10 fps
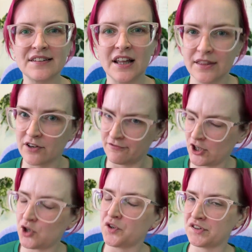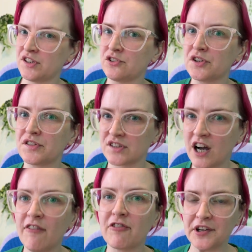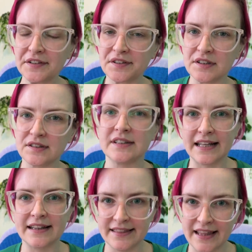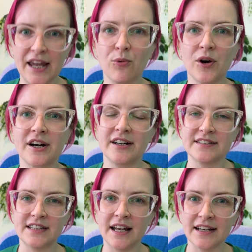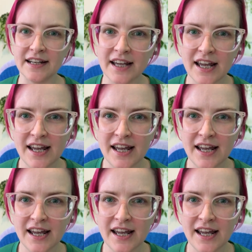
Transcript: at their very serious conferences that they were attending.